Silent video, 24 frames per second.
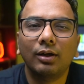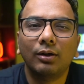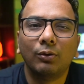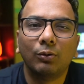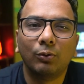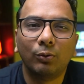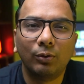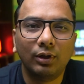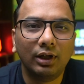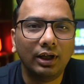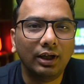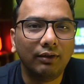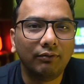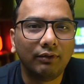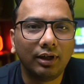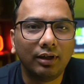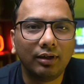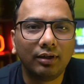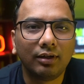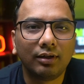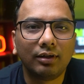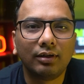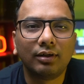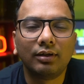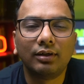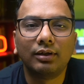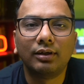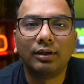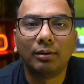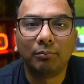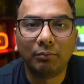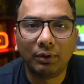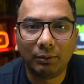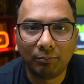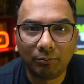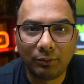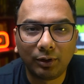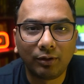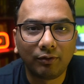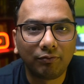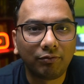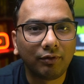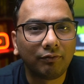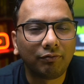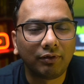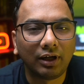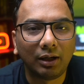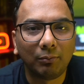only when the member of
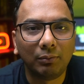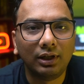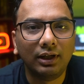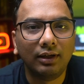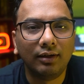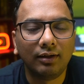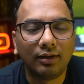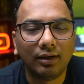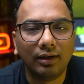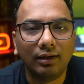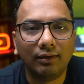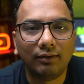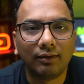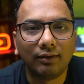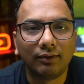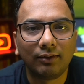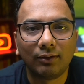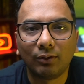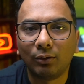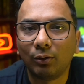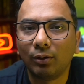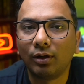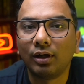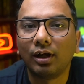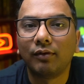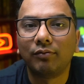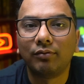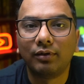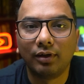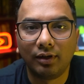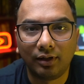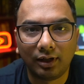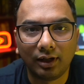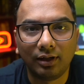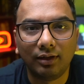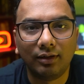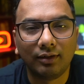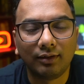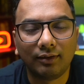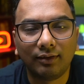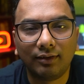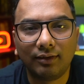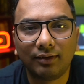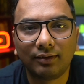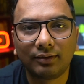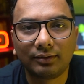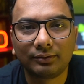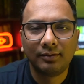your family increases or after 10
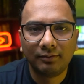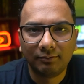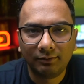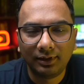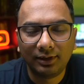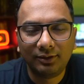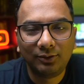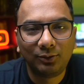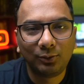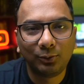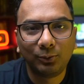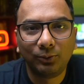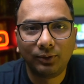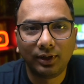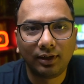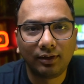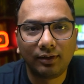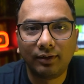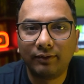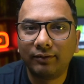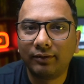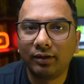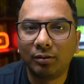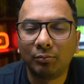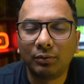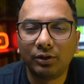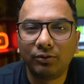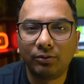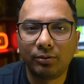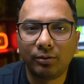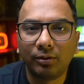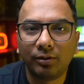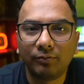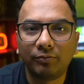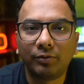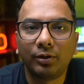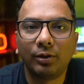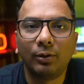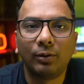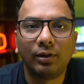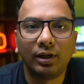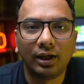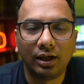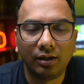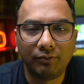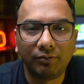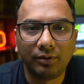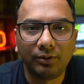years. When choosing the sum assured for your
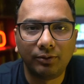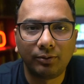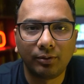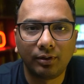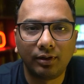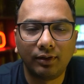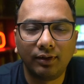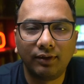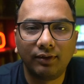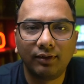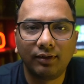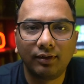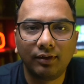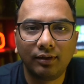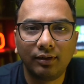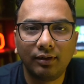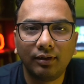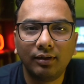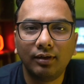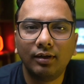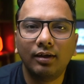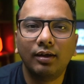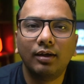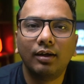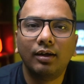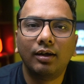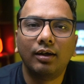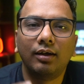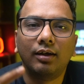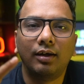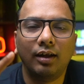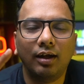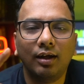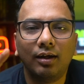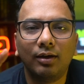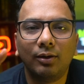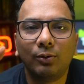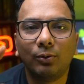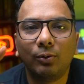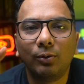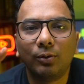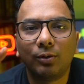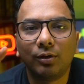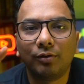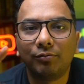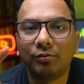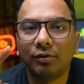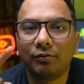life insurance, take a
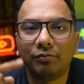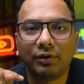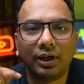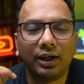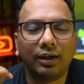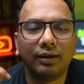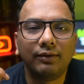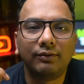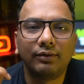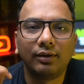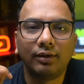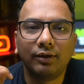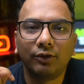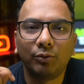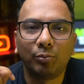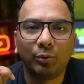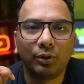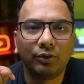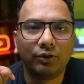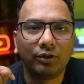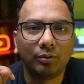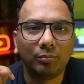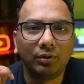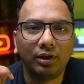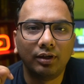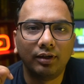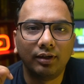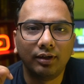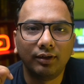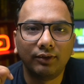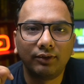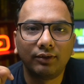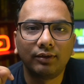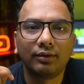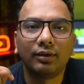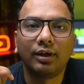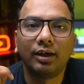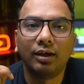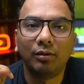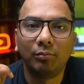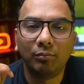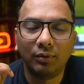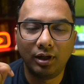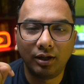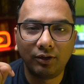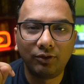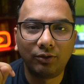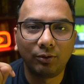note of your financial responsibilities and
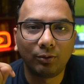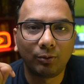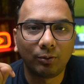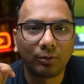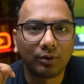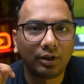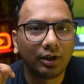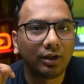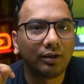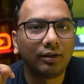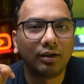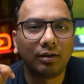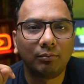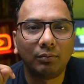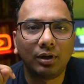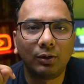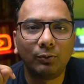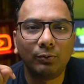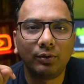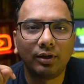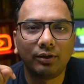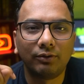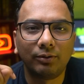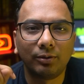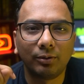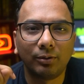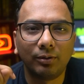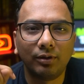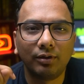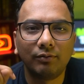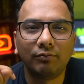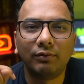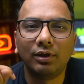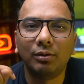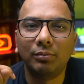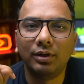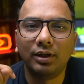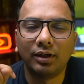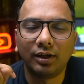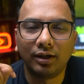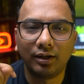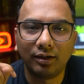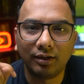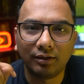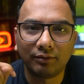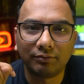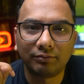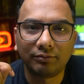make sure that the amount assured will be
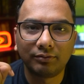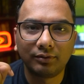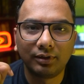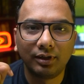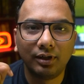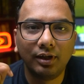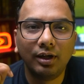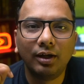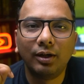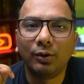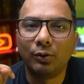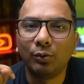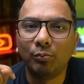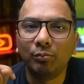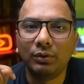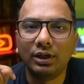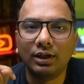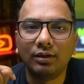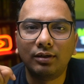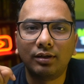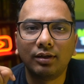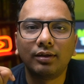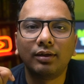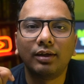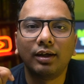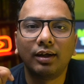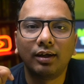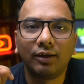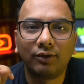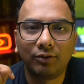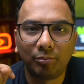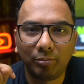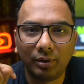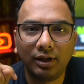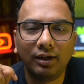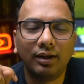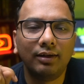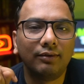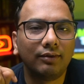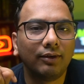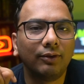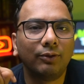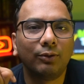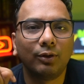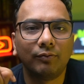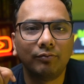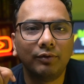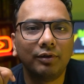enough to meet the
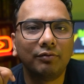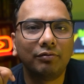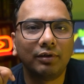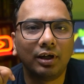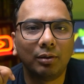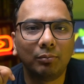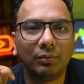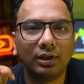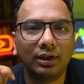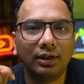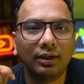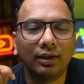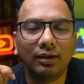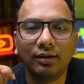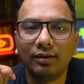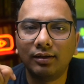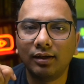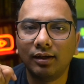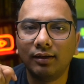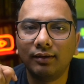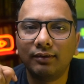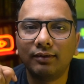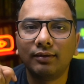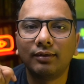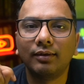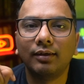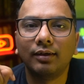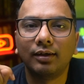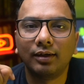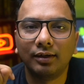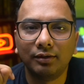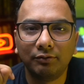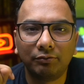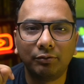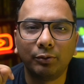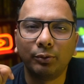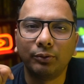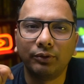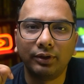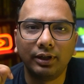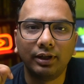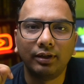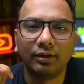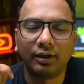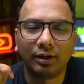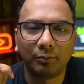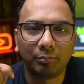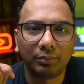expenditures of the family in case the
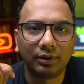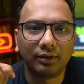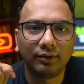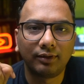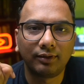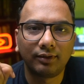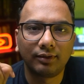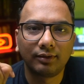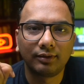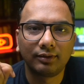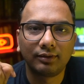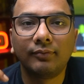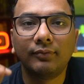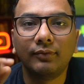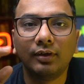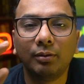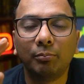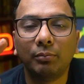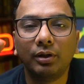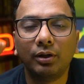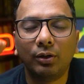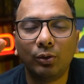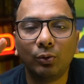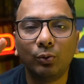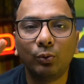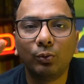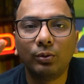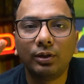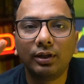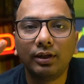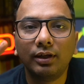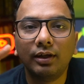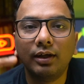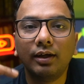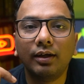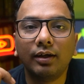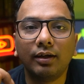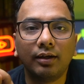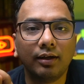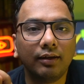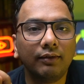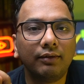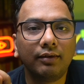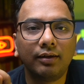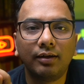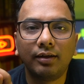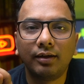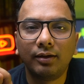unforeseen happens. Number 2,
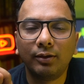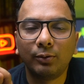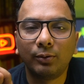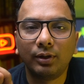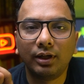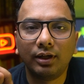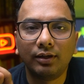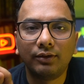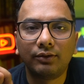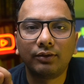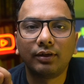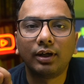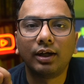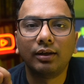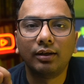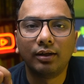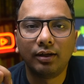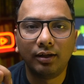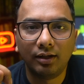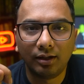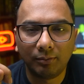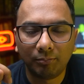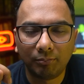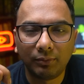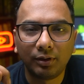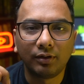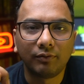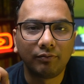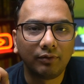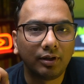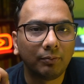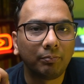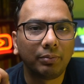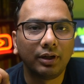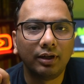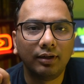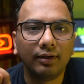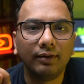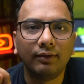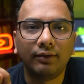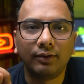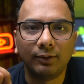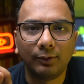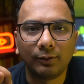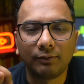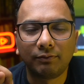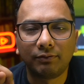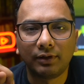consider your age and the number of dependents
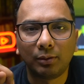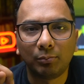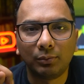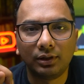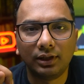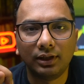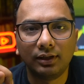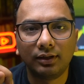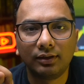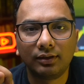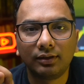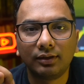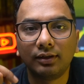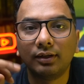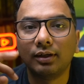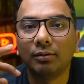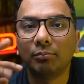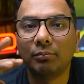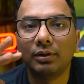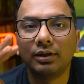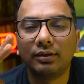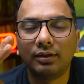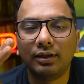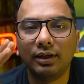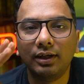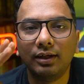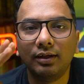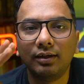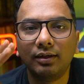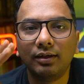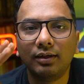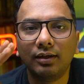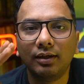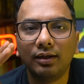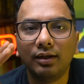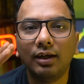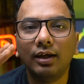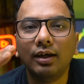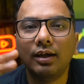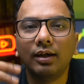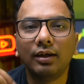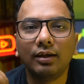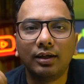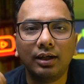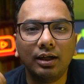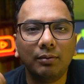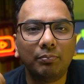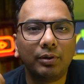in your family. Number 3,
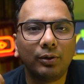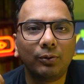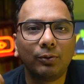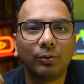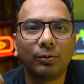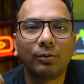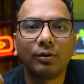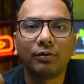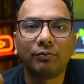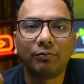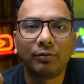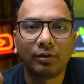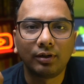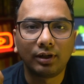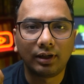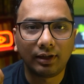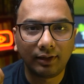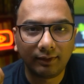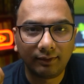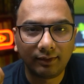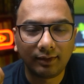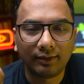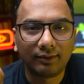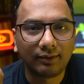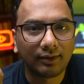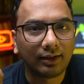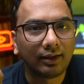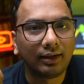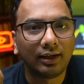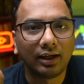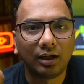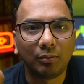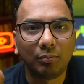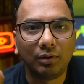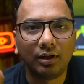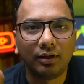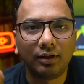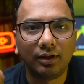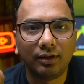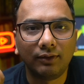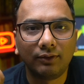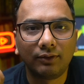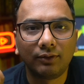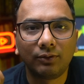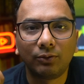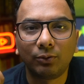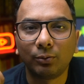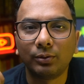keep a note of your assets and
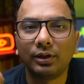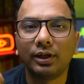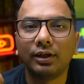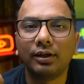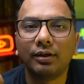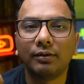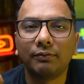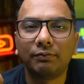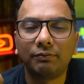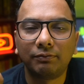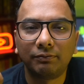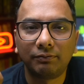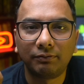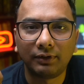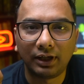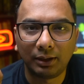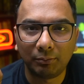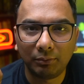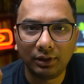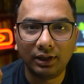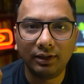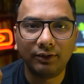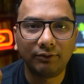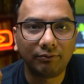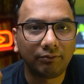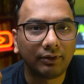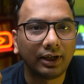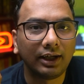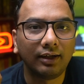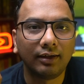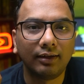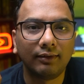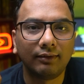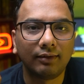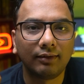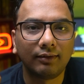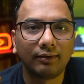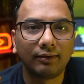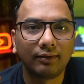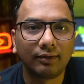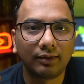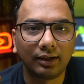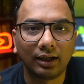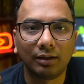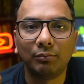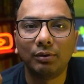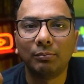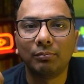liabilities so that the family's finances
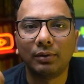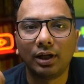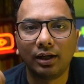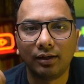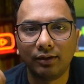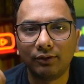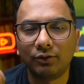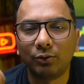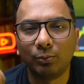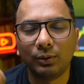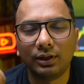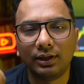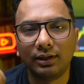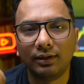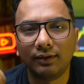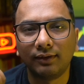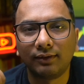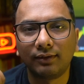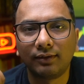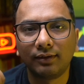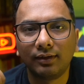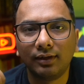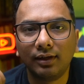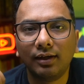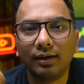can be managed with ease.